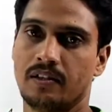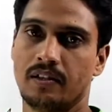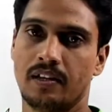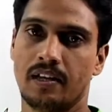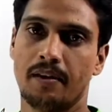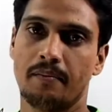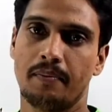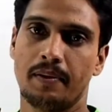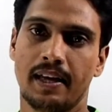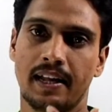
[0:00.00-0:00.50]

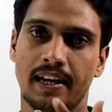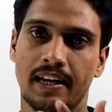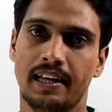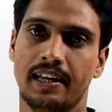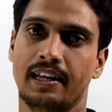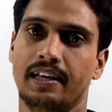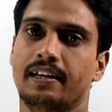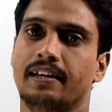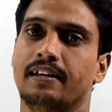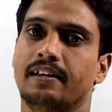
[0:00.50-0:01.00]
a
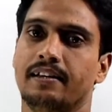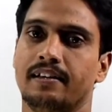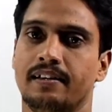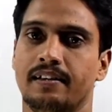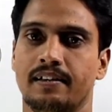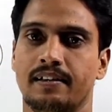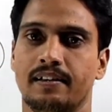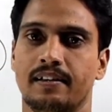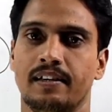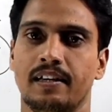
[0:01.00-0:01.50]

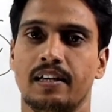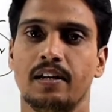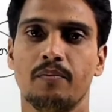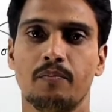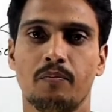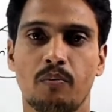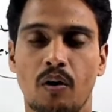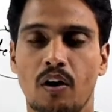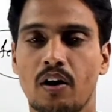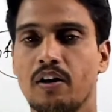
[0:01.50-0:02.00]
very
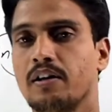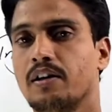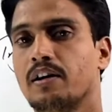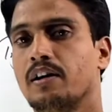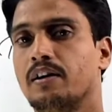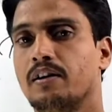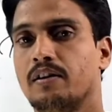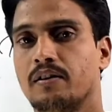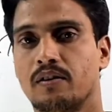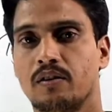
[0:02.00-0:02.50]

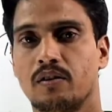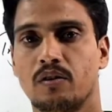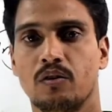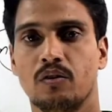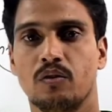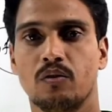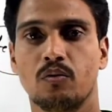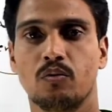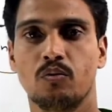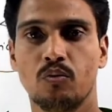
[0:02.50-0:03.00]

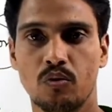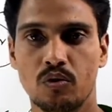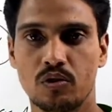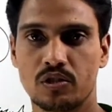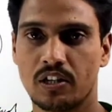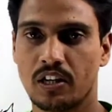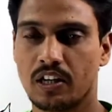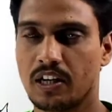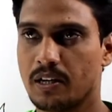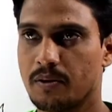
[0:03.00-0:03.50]
inferior
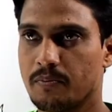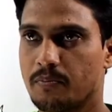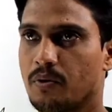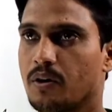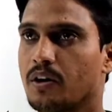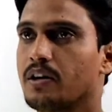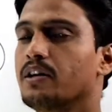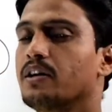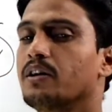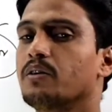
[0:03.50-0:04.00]
goods or
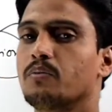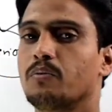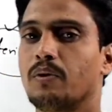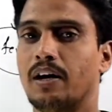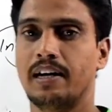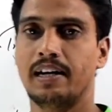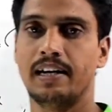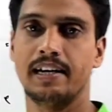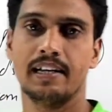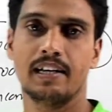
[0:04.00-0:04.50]
inferior
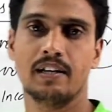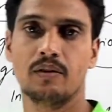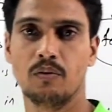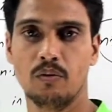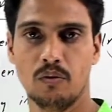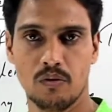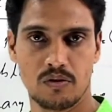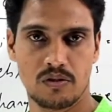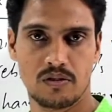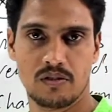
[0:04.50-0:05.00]
quality
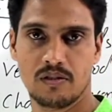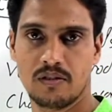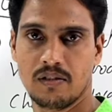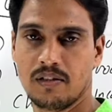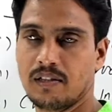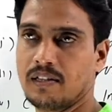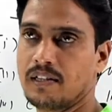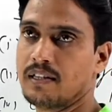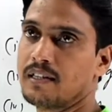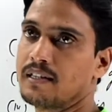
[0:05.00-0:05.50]
goods,
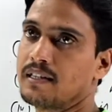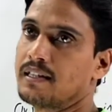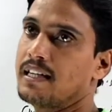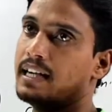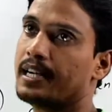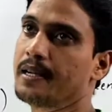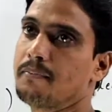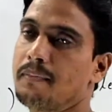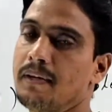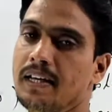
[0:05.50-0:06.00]

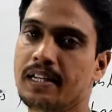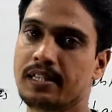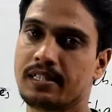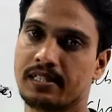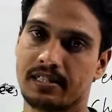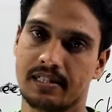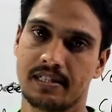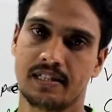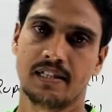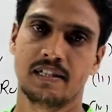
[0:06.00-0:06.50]
that
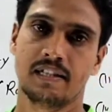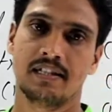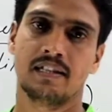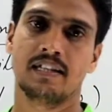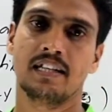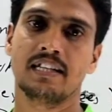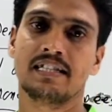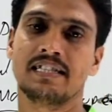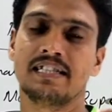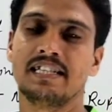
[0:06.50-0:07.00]
means
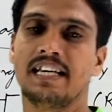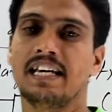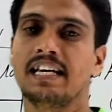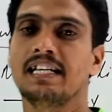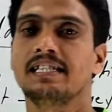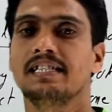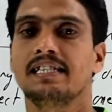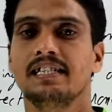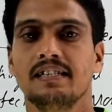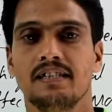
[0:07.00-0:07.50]
the
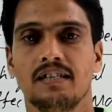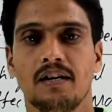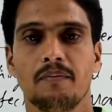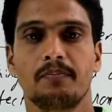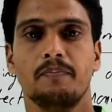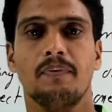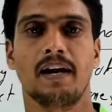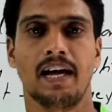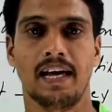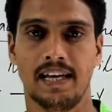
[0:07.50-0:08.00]
change in
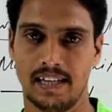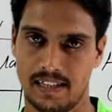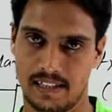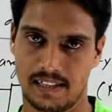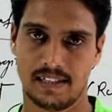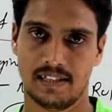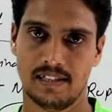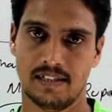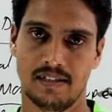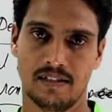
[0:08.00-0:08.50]
the
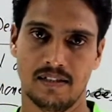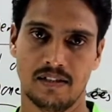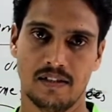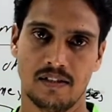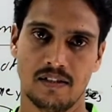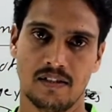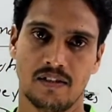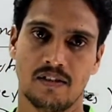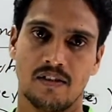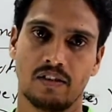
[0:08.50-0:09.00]
price
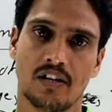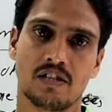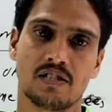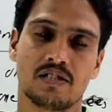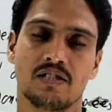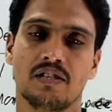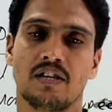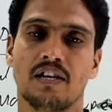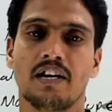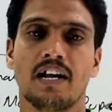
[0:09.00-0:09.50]

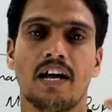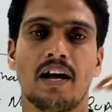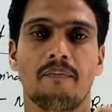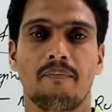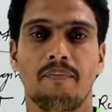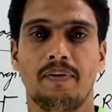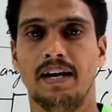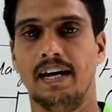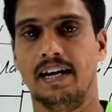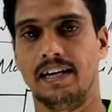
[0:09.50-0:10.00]
does not
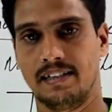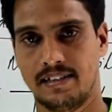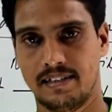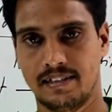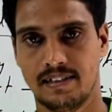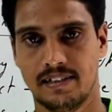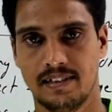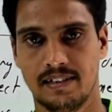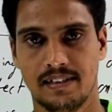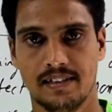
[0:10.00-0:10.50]

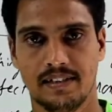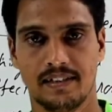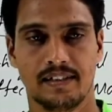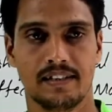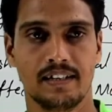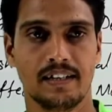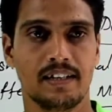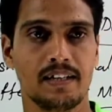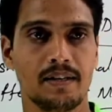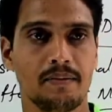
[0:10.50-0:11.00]
affect
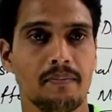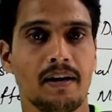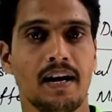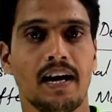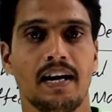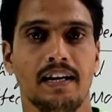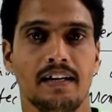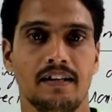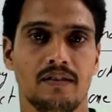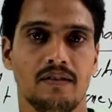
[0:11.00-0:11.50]
the
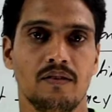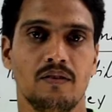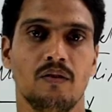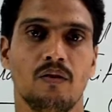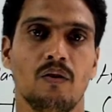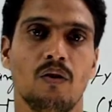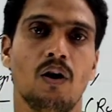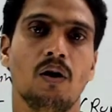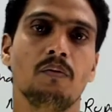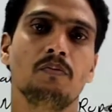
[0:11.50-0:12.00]

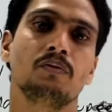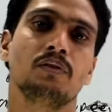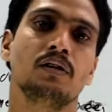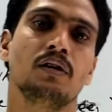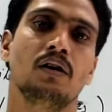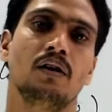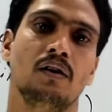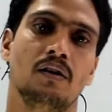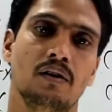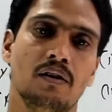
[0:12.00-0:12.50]
demand of
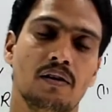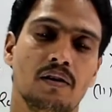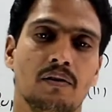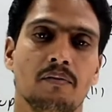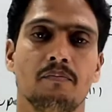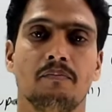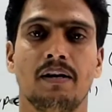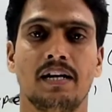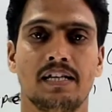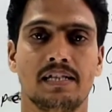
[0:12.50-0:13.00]

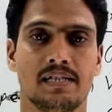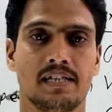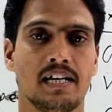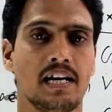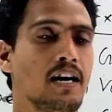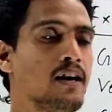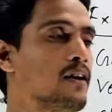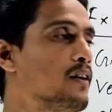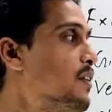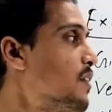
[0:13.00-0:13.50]
the
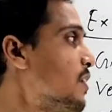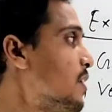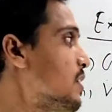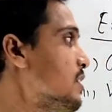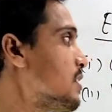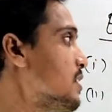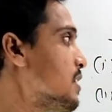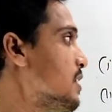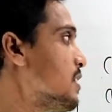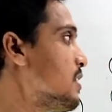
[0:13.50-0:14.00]
bajra
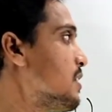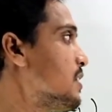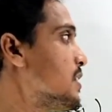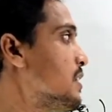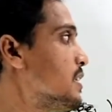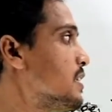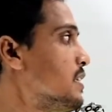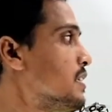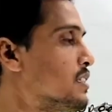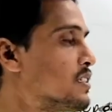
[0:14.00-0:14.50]
or
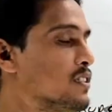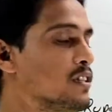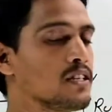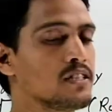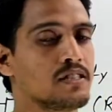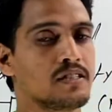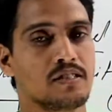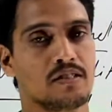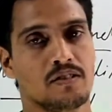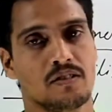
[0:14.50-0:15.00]
the such